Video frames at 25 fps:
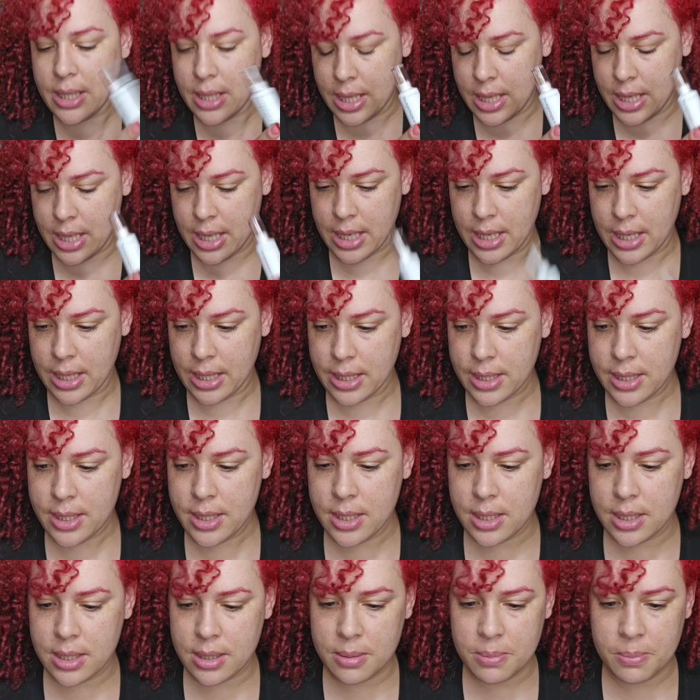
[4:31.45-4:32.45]

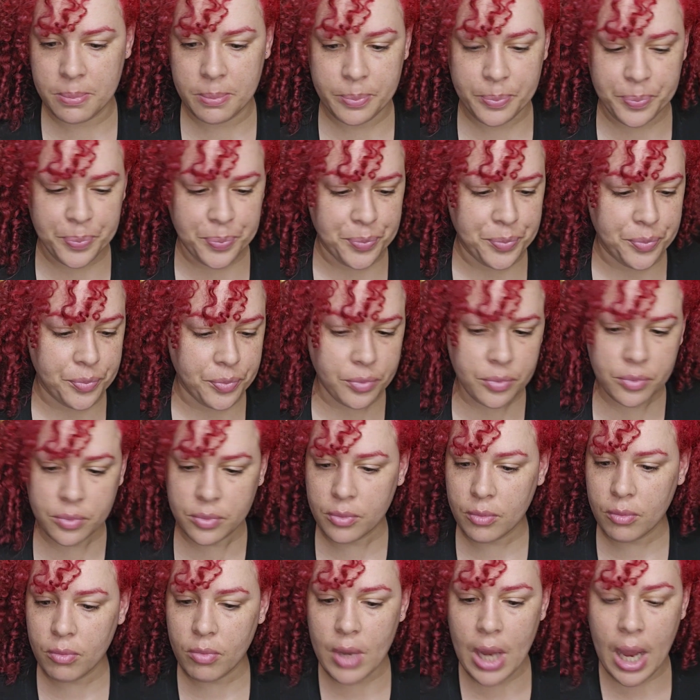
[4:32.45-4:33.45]
this.
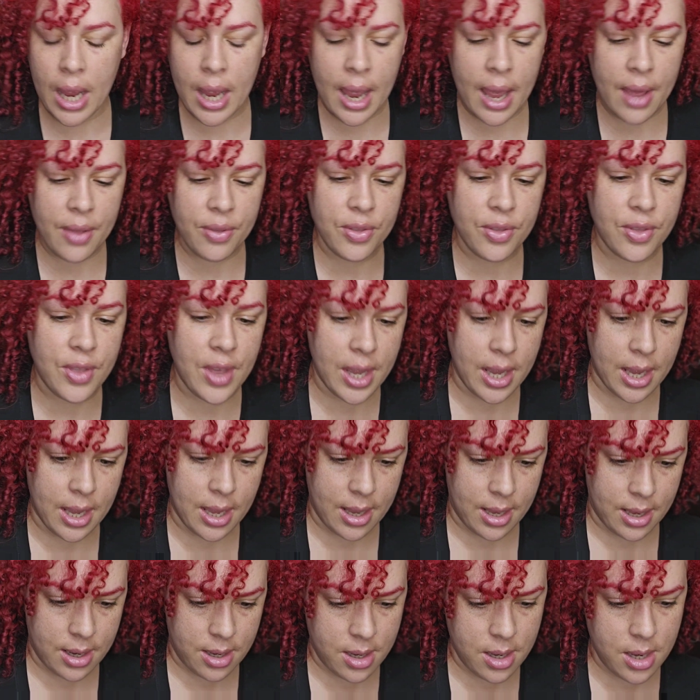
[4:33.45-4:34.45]
And
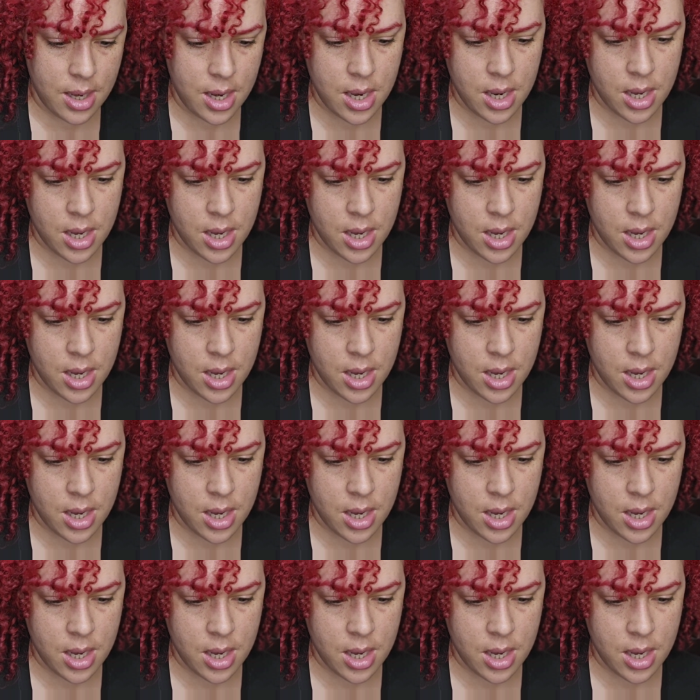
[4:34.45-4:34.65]
then